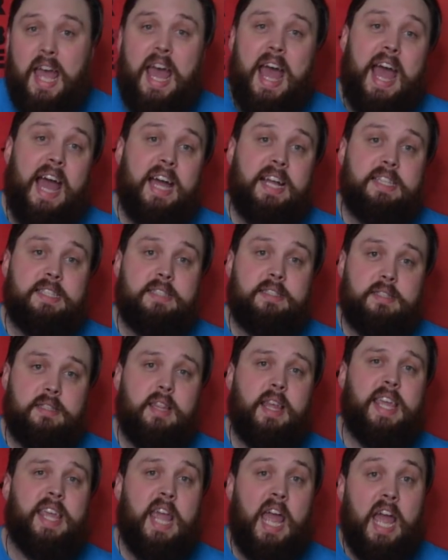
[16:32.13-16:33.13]
and
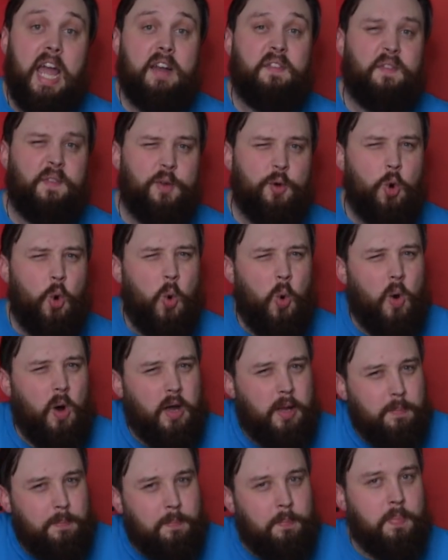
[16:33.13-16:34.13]
they can feel
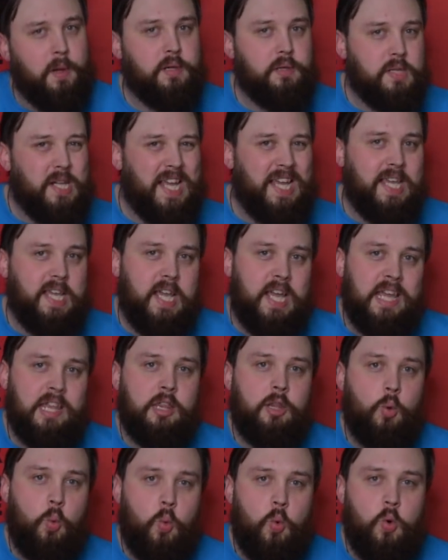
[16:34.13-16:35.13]
quite bulky in
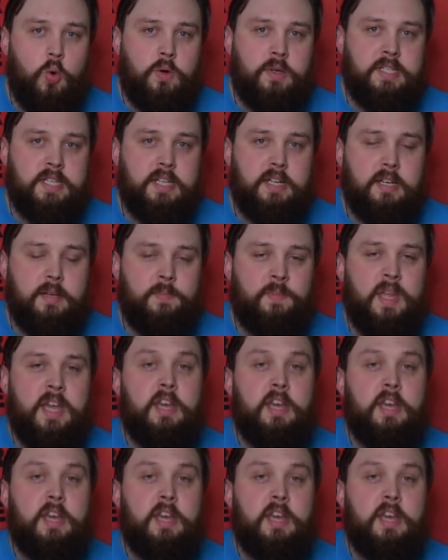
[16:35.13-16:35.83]
the water.